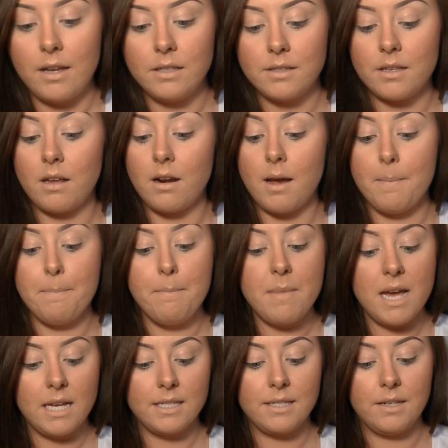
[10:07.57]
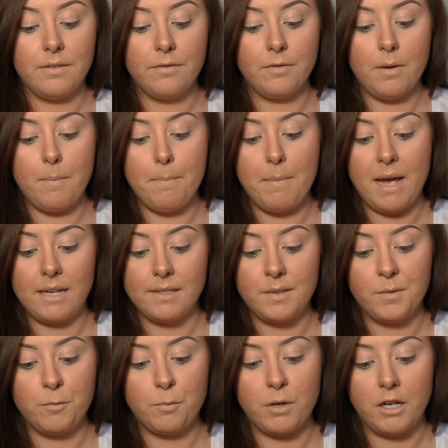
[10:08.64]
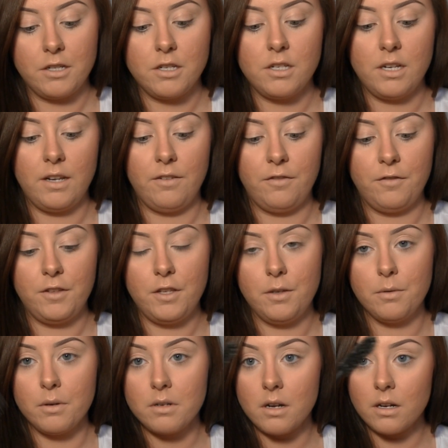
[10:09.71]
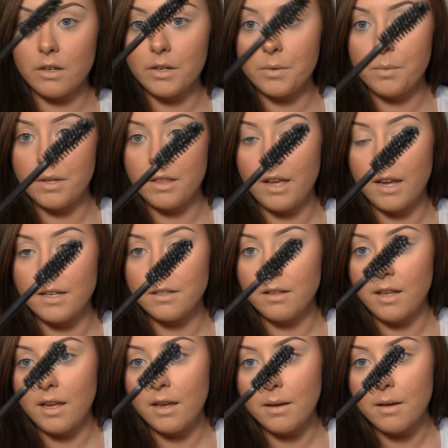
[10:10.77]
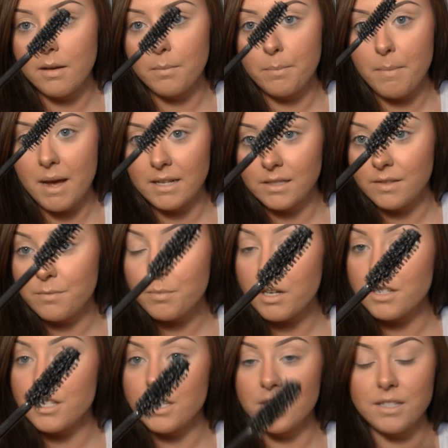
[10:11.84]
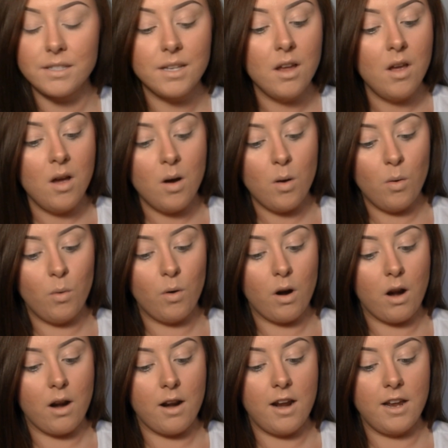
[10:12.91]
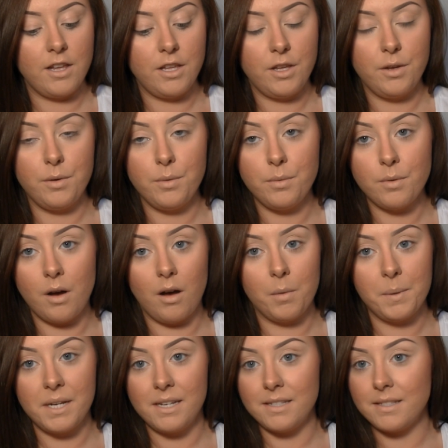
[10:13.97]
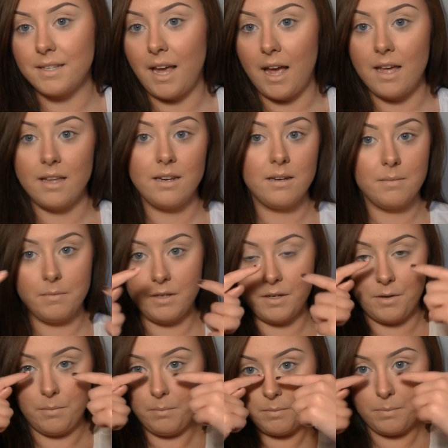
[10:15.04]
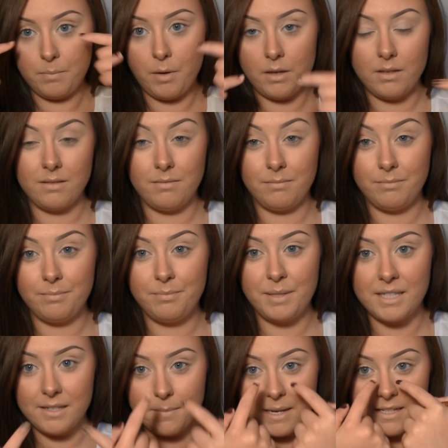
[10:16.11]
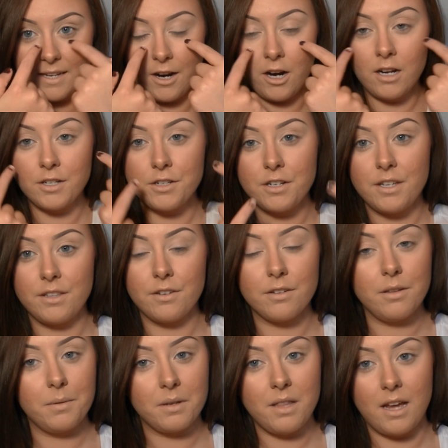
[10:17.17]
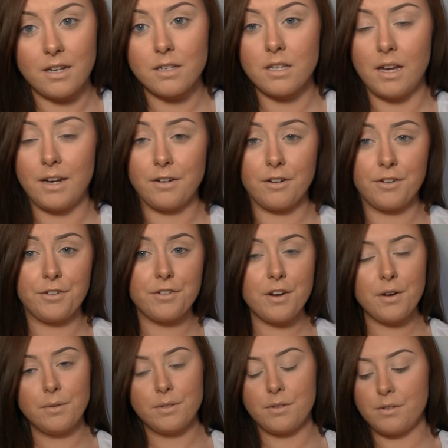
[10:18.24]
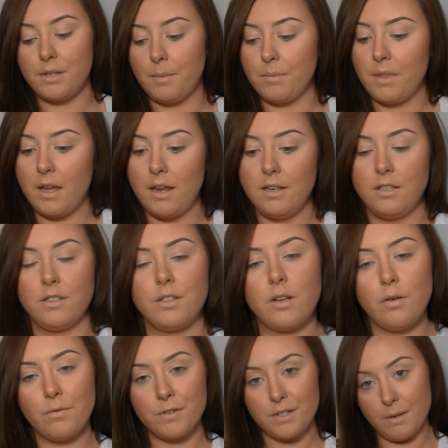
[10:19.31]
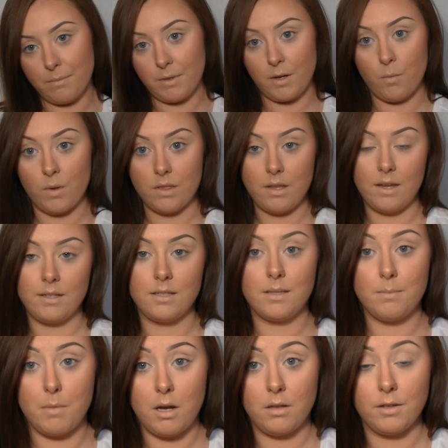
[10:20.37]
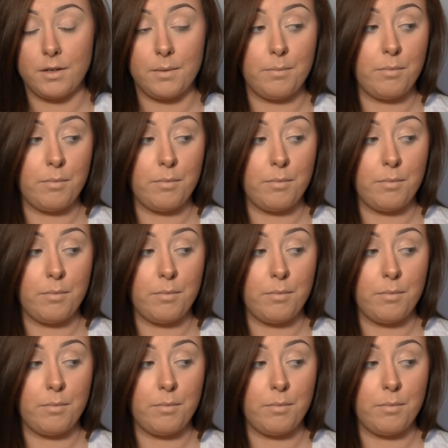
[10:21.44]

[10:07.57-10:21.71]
It's got a massive, massive brush. If you are not good with handling massive brushes, or you always get, you know, bits of mascara underneath your lower lash line or on your nose or something, just go for something with a smaller